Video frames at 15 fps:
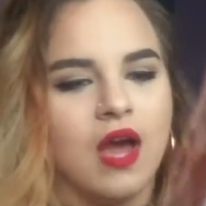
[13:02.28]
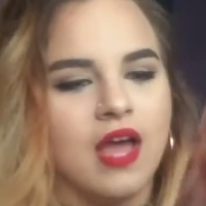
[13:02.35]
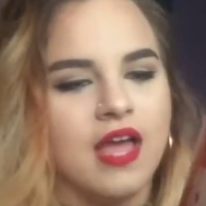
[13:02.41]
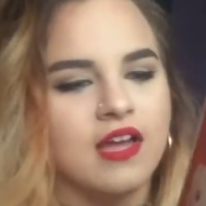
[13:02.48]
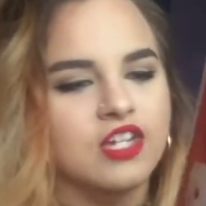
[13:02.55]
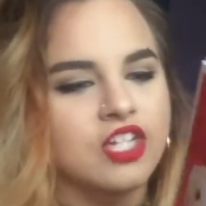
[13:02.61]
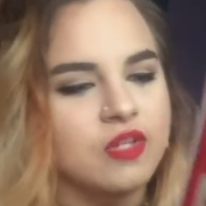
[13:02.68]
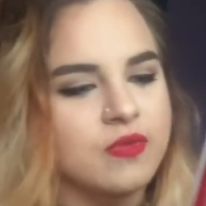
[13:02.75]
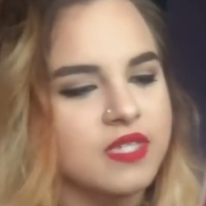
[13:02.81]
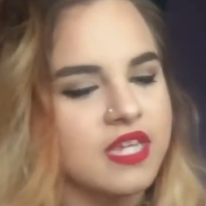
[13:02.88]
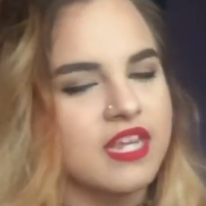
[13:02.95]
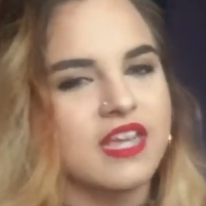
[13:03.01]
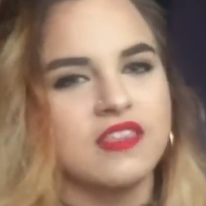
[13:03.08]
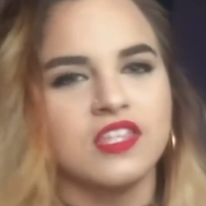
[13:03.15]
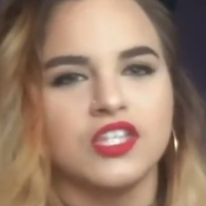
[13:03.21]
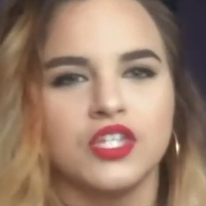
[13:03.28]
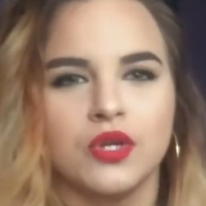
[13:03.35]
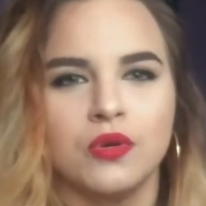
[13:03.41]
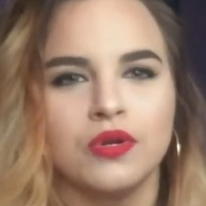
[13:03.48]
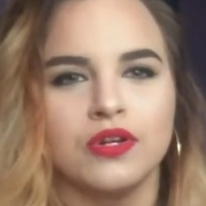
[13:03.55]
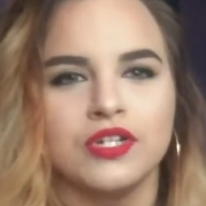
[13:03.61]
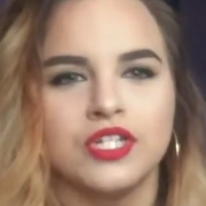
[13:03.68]
I actually was gonna get the
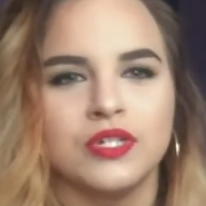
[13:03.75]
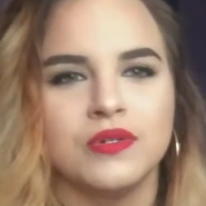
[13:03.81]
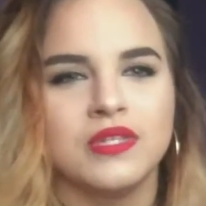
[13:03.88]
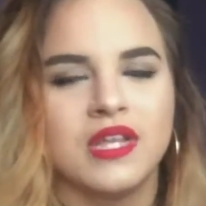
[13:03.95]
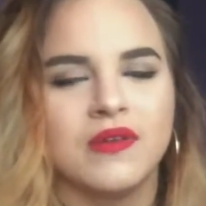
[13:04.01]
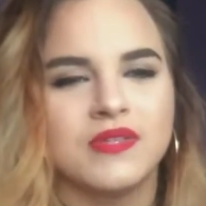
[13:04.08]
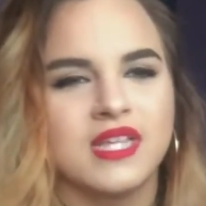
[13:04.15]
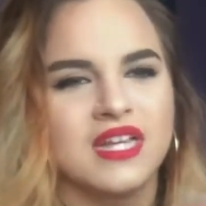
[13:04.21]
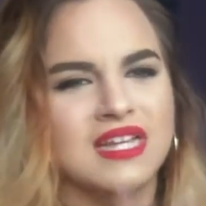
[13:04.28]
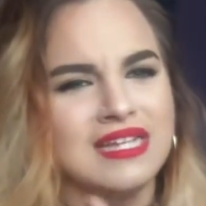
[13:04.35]
Joker too, and I was like,